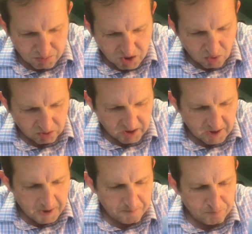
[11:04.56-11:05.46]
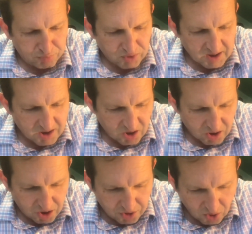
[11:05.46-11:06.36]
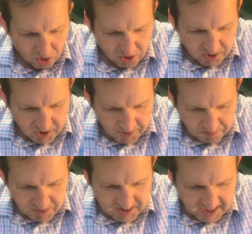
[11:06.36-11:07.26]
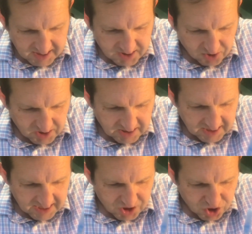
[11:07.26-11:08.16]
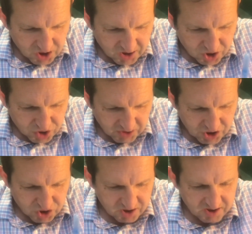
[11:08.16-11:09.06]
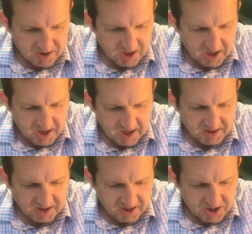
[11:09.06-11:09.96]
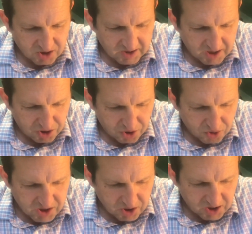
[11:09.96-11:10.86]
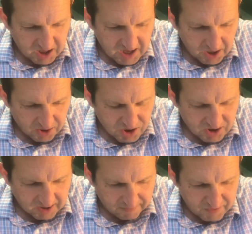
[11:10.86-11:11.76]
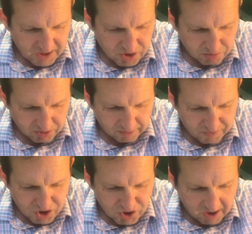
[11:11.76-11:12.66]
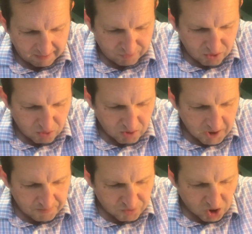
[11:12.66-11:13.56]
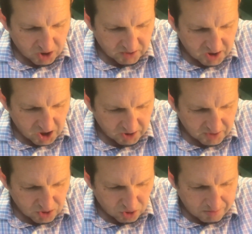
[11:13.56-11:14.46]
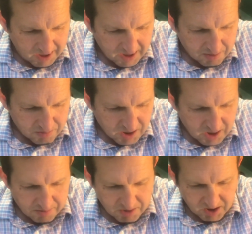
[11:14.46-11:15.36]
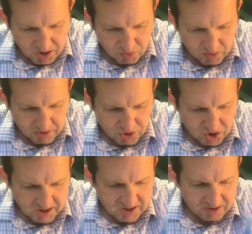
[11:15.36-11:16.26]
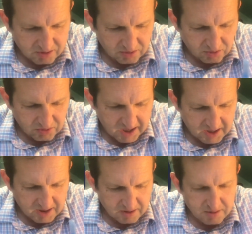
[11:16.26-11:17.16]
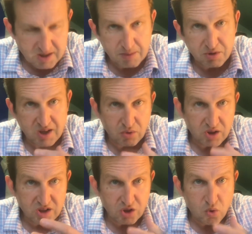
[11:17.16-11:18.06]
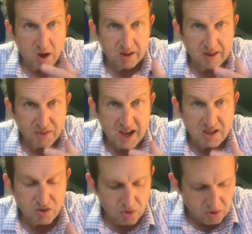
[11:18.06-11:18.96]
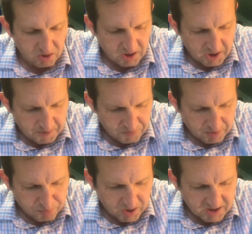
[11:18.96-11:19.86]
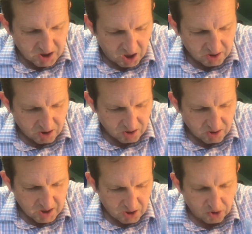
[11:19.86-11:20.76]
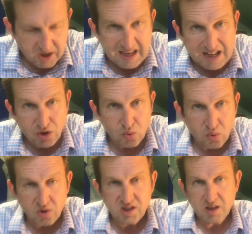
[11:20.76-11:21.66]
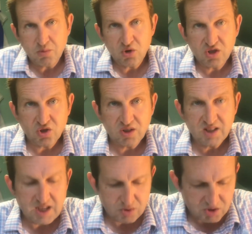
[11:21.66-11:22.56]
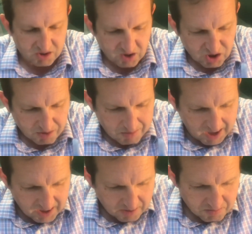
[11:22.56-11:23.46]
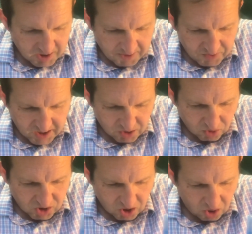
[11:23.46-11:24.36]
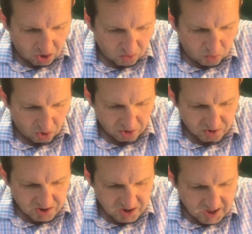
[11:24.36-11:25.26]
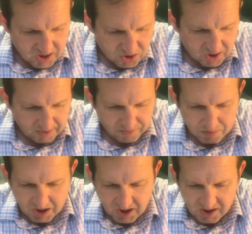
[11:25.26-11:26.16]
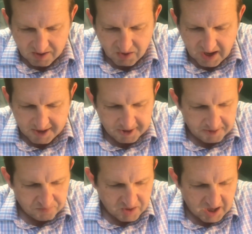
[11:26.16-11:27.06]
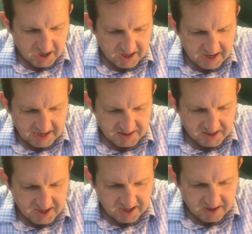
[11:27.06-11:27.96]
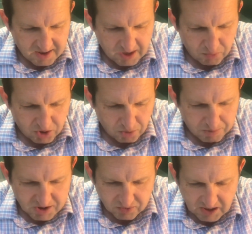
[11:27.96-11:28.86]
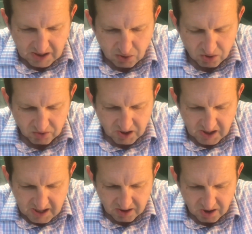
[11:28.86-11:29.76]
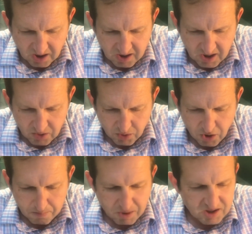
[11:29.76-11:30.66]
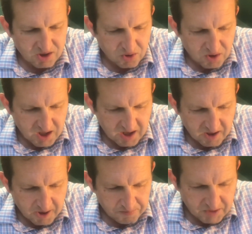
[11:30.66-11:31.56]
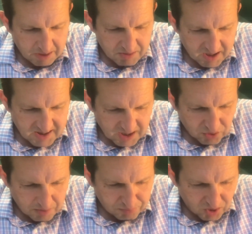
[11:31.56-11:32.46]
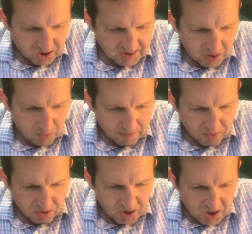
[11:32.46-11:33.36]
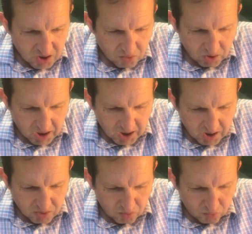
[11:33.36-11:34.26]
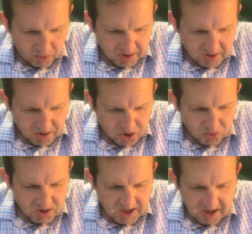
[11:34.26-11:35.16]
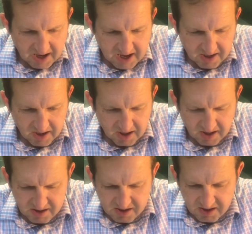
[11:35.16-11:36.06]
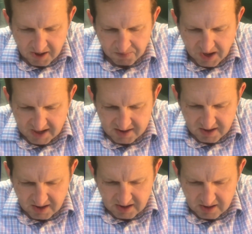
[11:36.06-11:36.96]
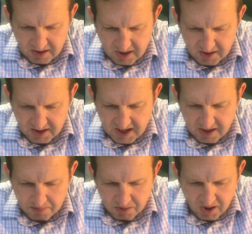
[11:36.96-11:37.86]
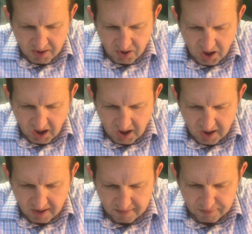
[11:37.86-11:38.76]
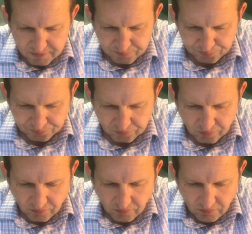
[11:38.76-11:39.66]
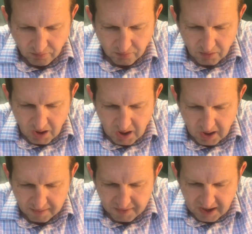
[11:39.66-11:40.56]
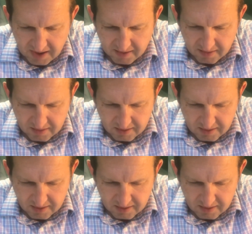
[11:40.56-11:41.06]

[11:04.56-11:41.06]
but you only plucked it on the third, Misaster Kedash Shana Shlishis. It's considered like a third year kiyer, just like a vegetable. Afisha Afhu, darkly gadol akomayim because just like and them say this the quality of the esrog the creates hadar or edor, as the Gemara in Sukkah says, which is lashon amayim, that it grows on all waters. So therefore, because of that, uh, it has the din that we go bust lakita, we go bust the time that it's actually plucked. However, uh, we do say it, has, it has the uh, dinim of of a